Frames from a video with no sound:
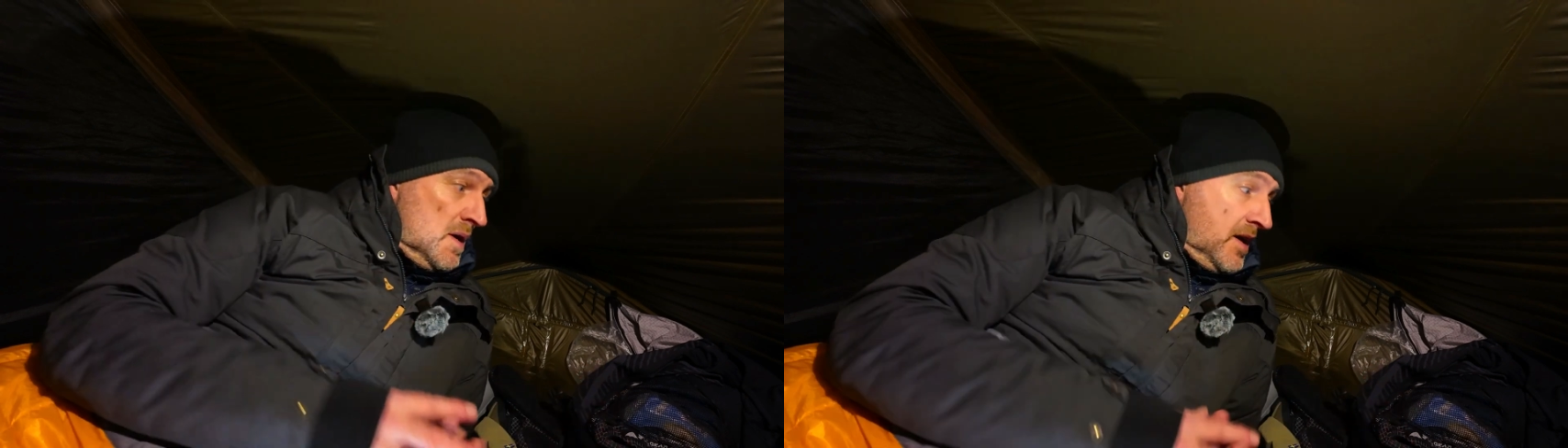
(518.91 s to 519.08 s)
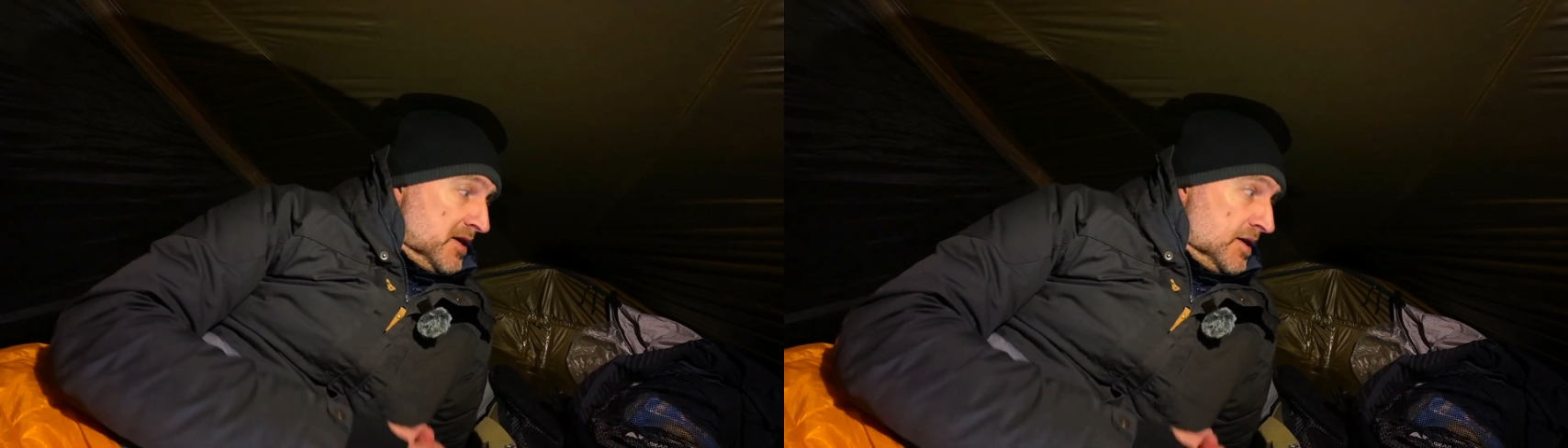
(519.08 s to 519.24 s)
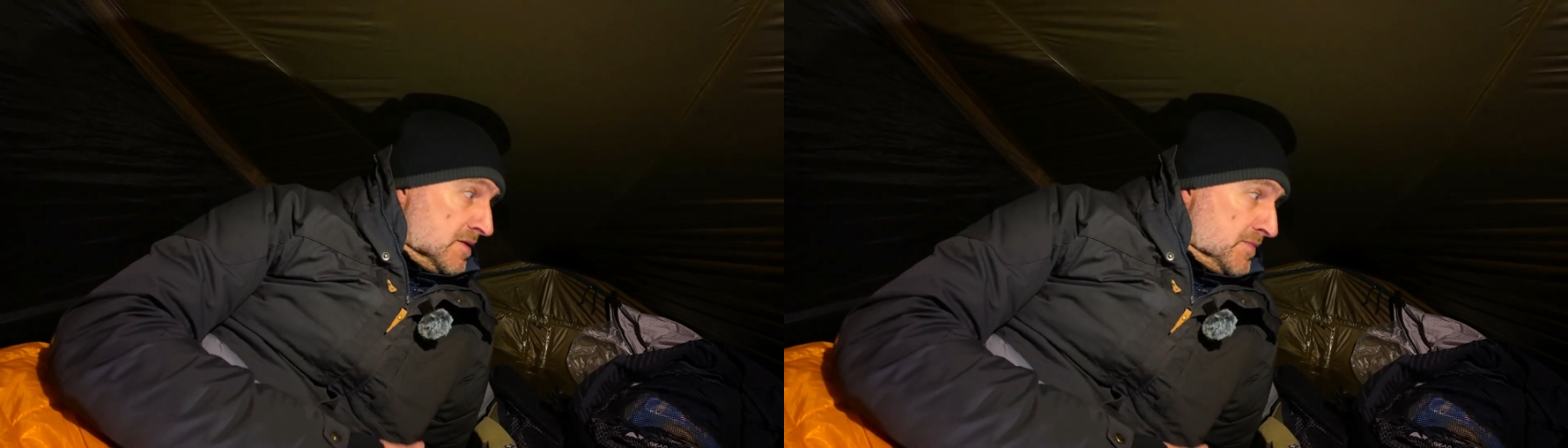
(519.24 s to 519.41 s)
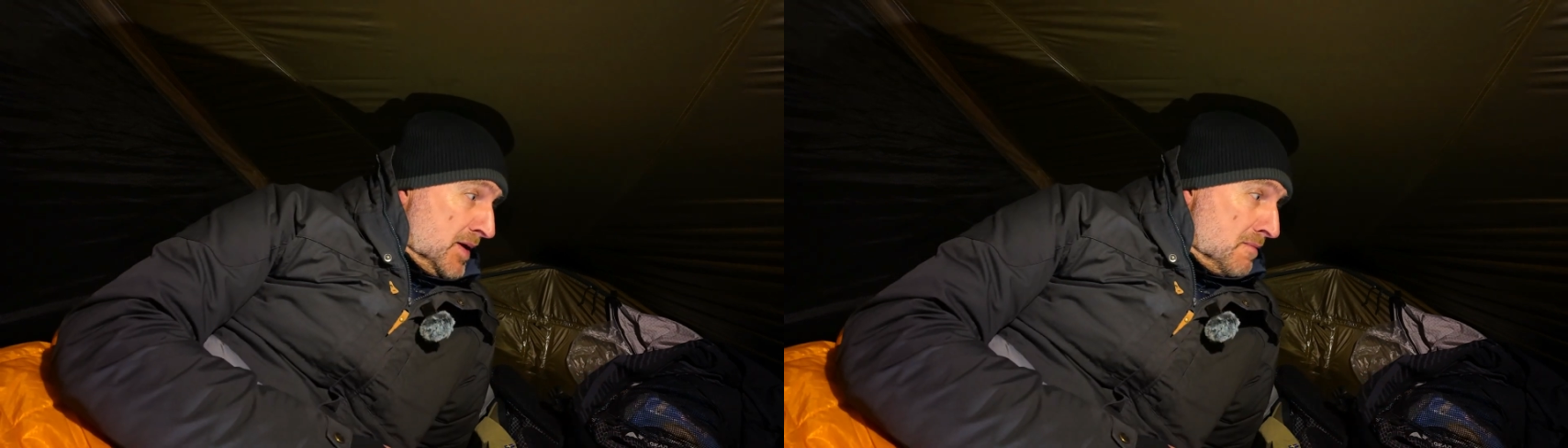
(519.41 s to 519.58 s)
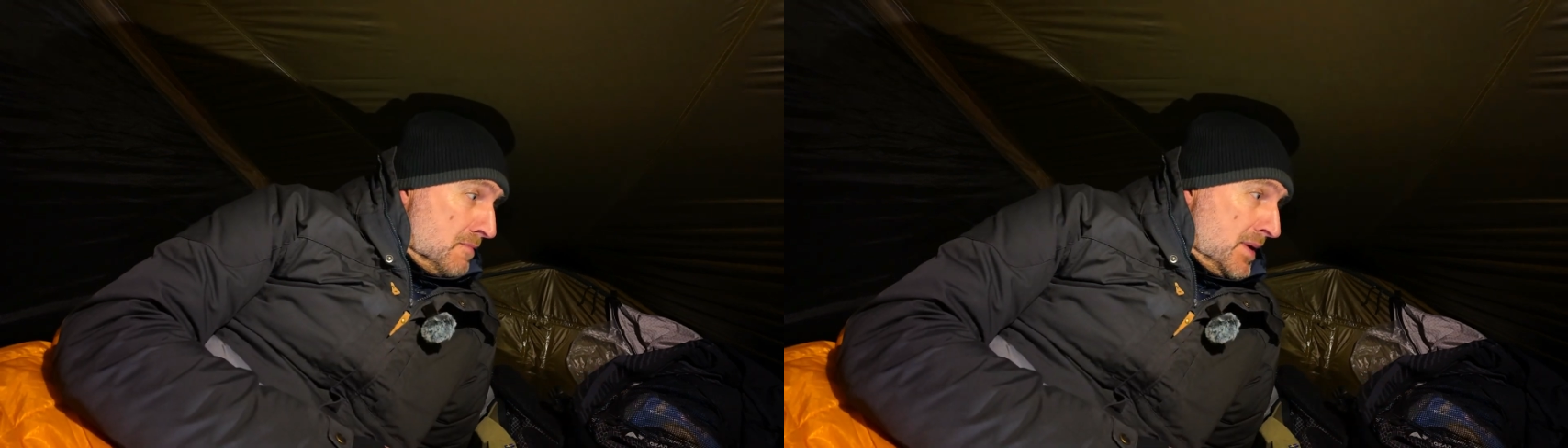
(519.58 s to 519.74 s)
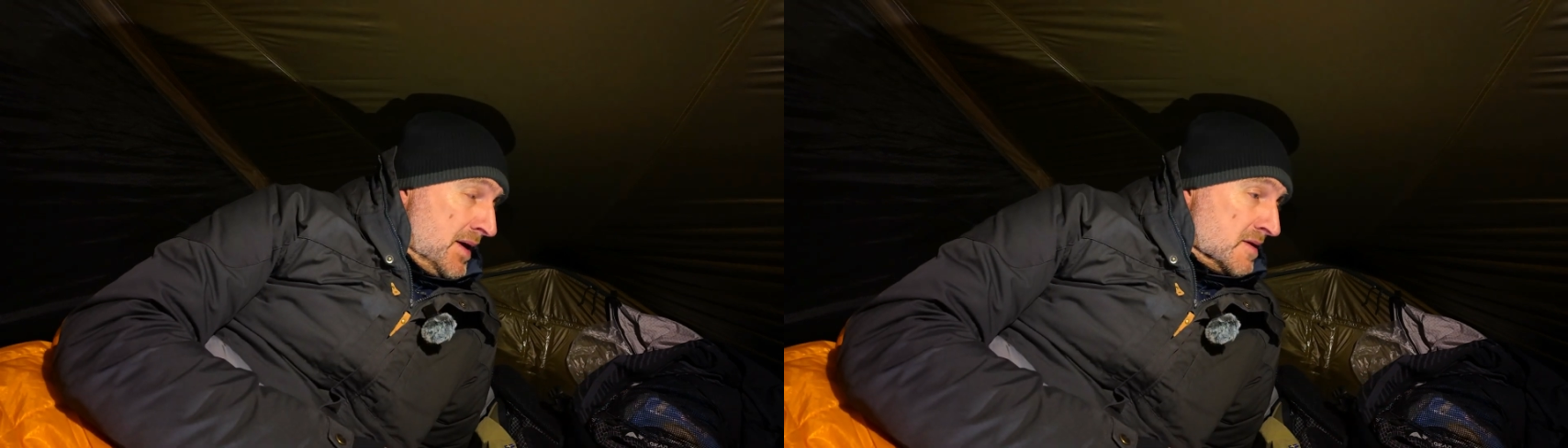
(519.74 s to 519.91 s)
that has made a
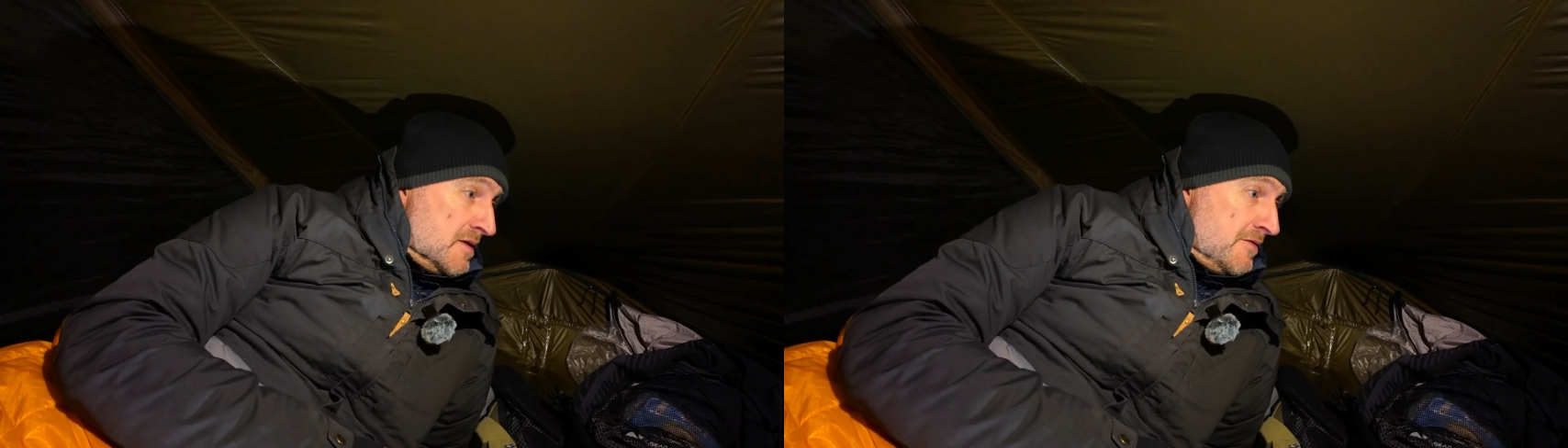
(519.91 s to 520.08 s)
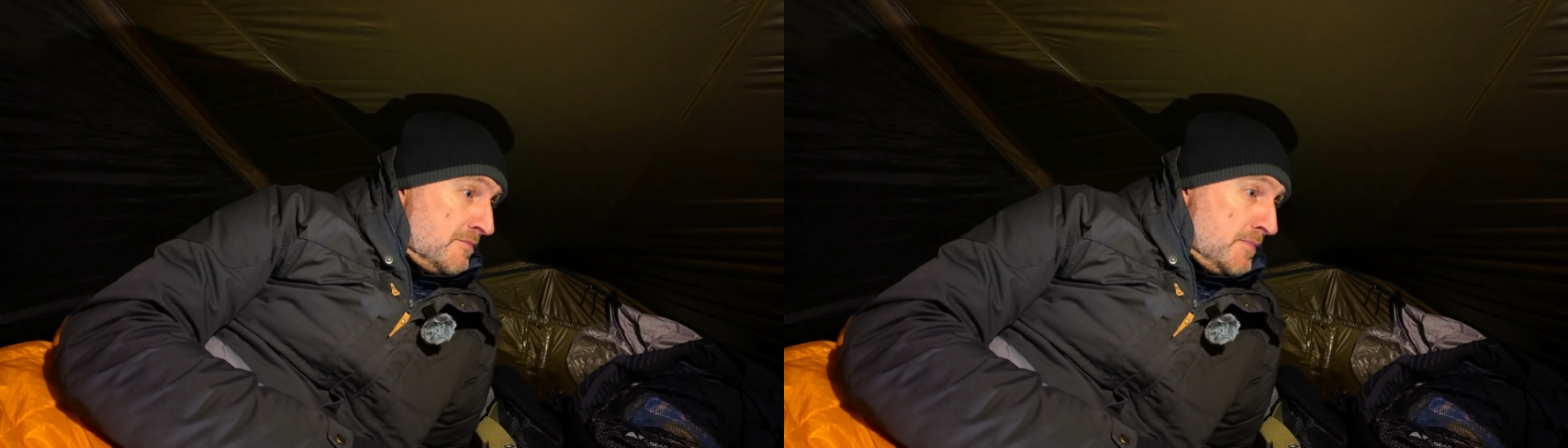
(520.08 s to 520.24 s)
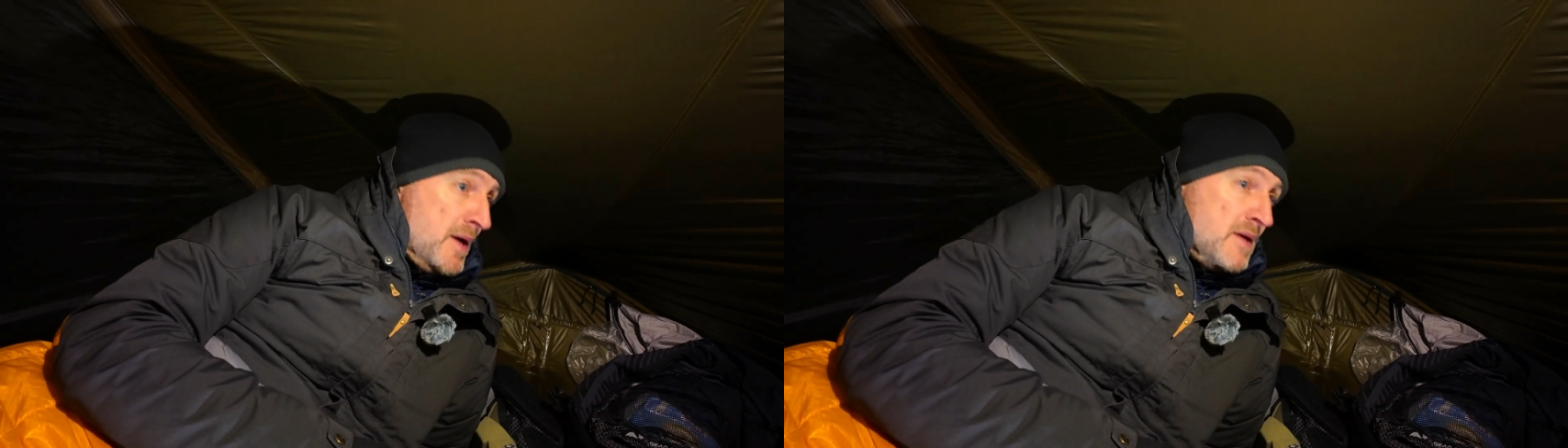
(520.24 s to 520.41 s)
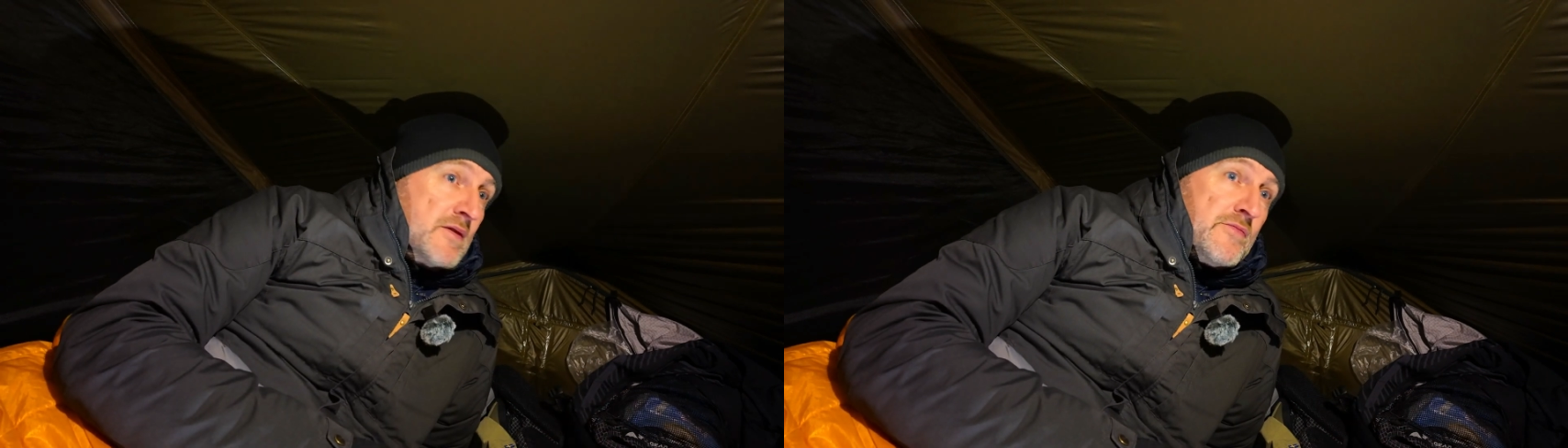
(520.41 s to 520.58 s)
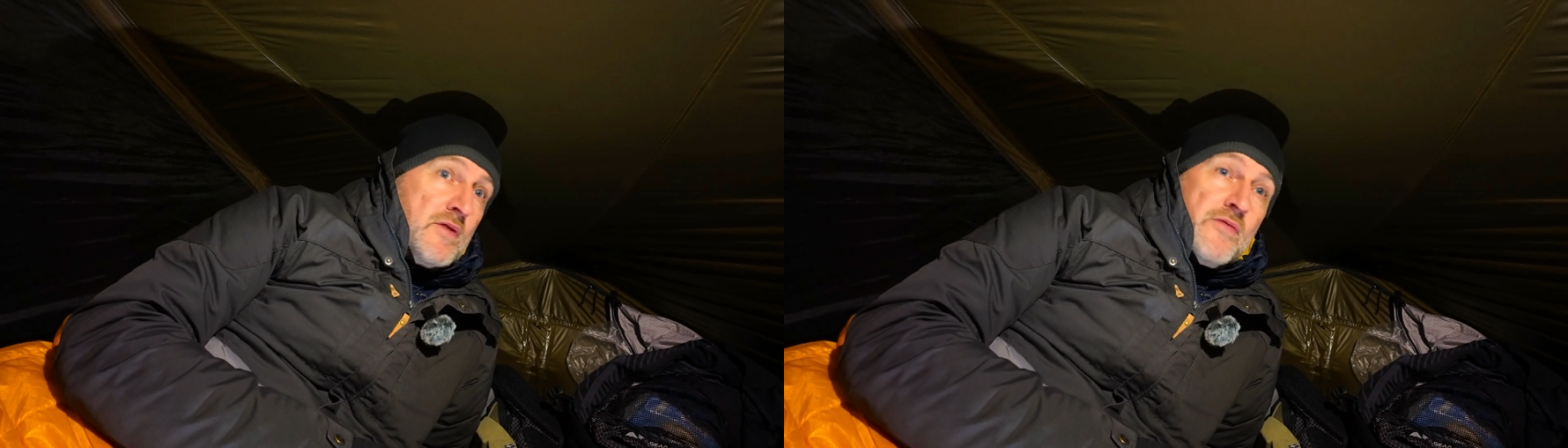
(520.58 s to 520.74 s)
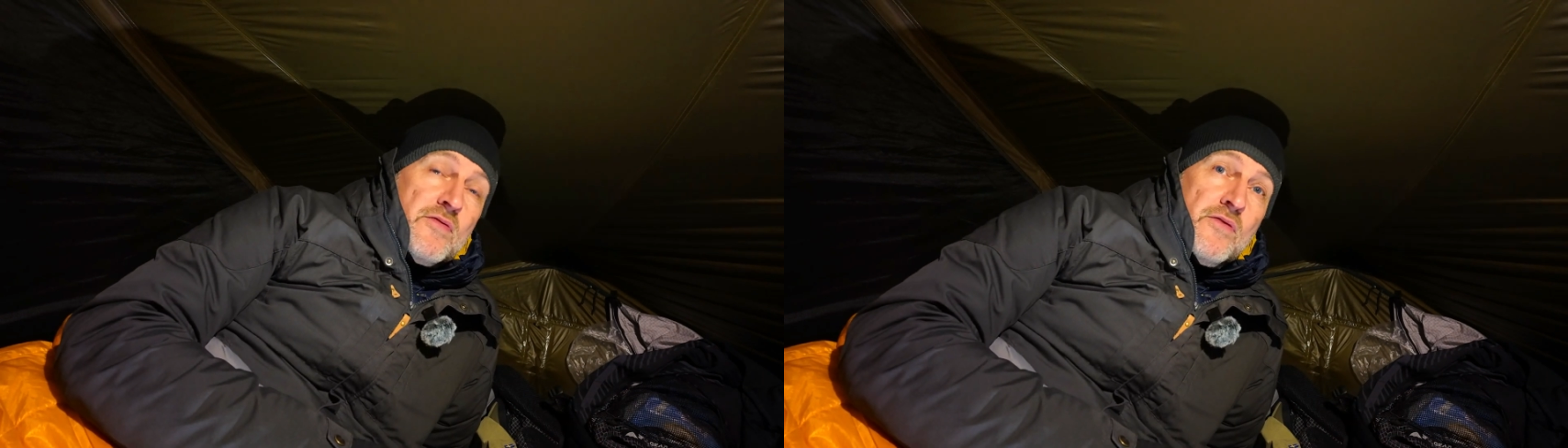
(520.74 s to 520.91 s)
massive, massive
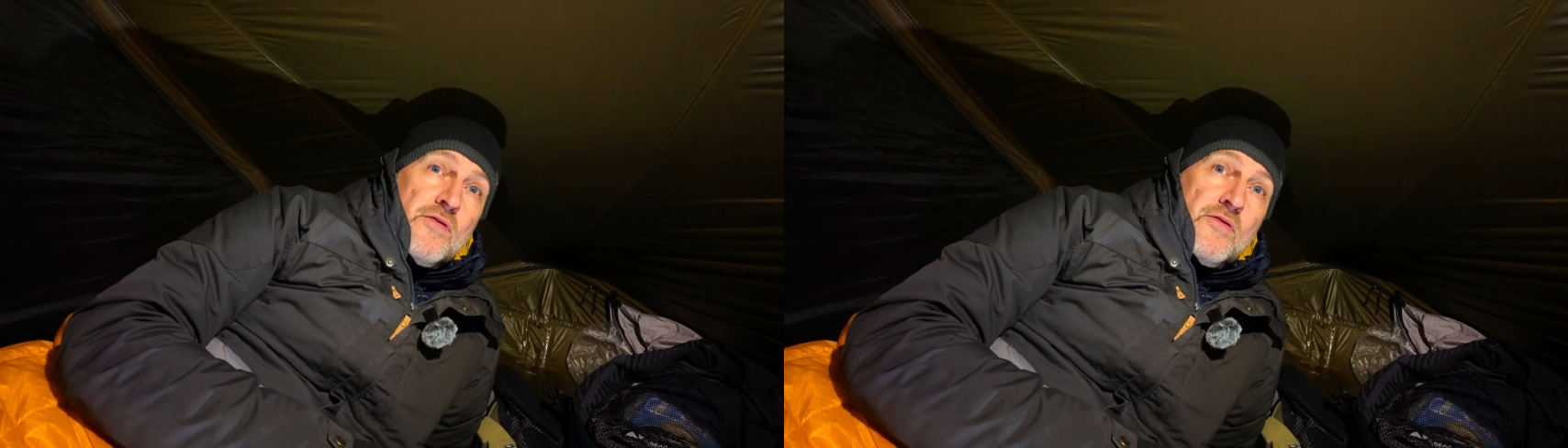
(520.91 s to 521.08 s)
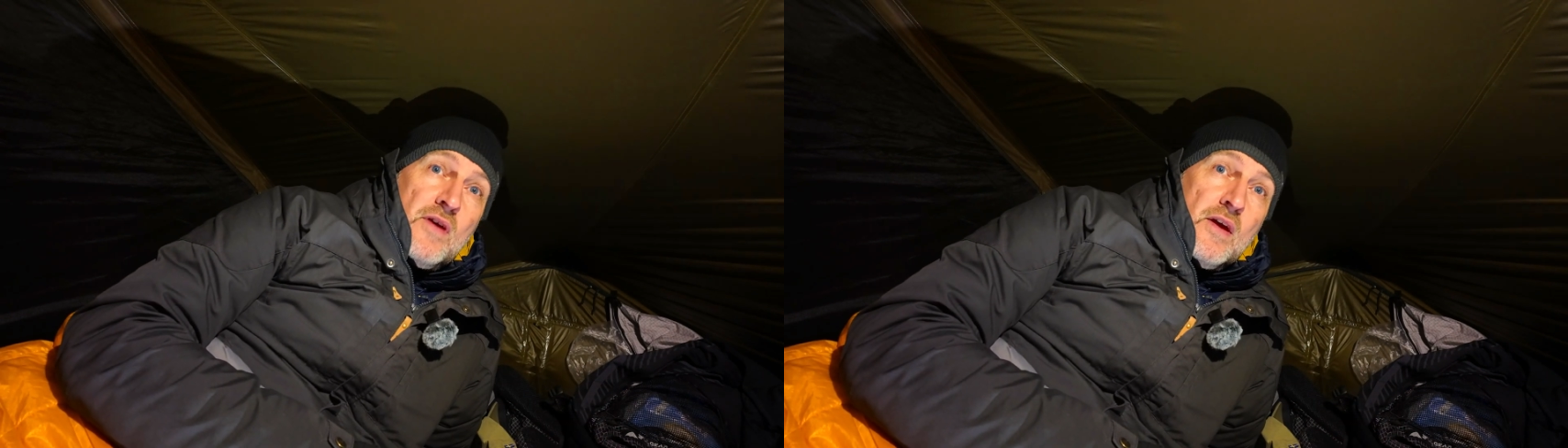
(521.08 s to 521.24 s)
difference.